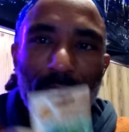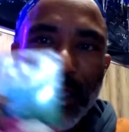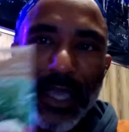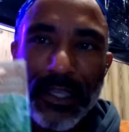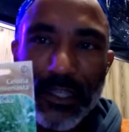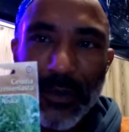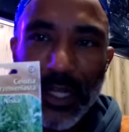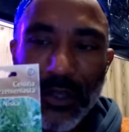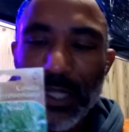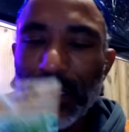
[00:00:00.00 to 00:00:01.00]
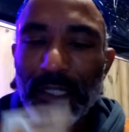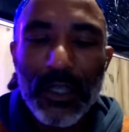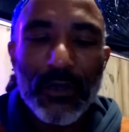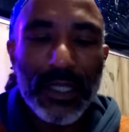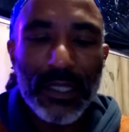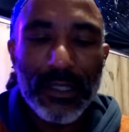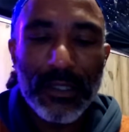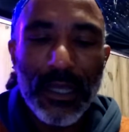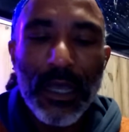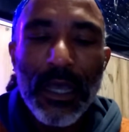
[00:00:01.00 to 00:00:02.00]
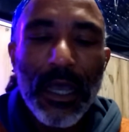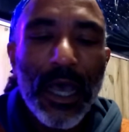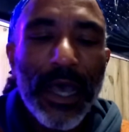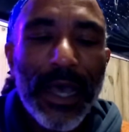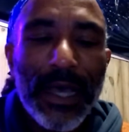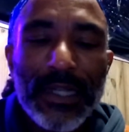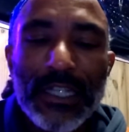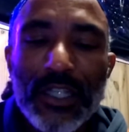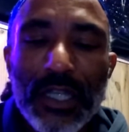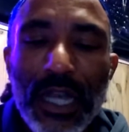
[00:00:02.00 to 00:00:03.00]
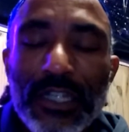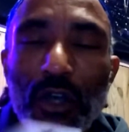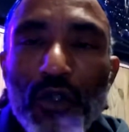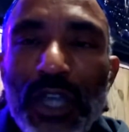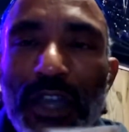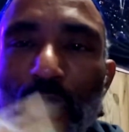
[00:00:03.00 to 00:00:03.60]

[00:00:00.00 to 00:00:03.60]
Okay, so we're going to go ahead and sow this. And as I told you, I